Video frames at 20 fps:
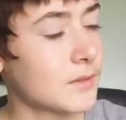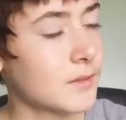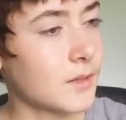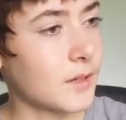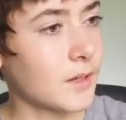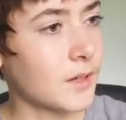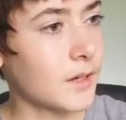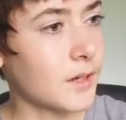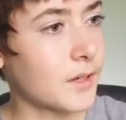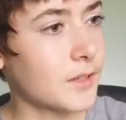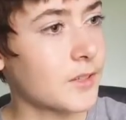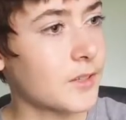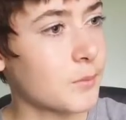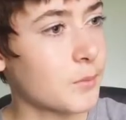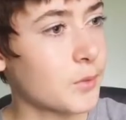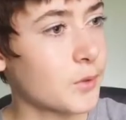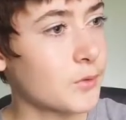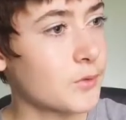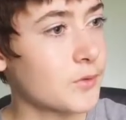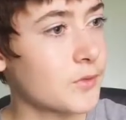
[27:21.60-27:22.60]
I
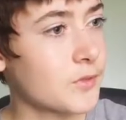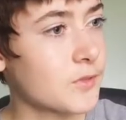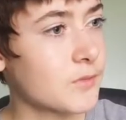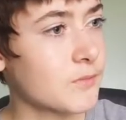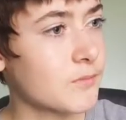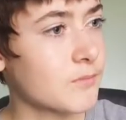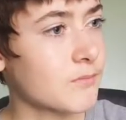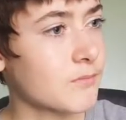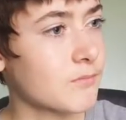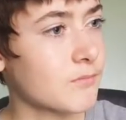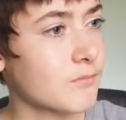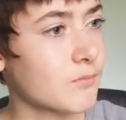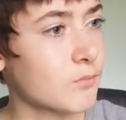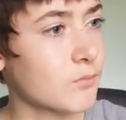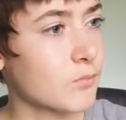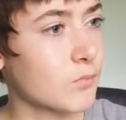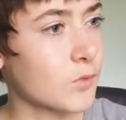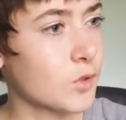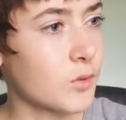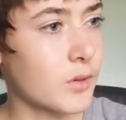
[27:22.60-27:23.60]
suppose
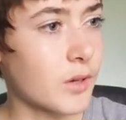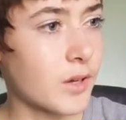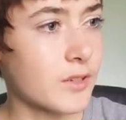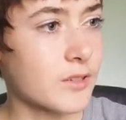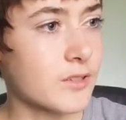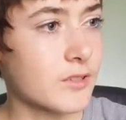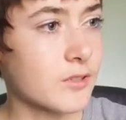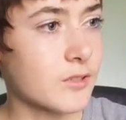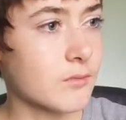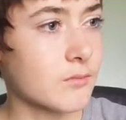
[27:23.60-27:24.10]
you guys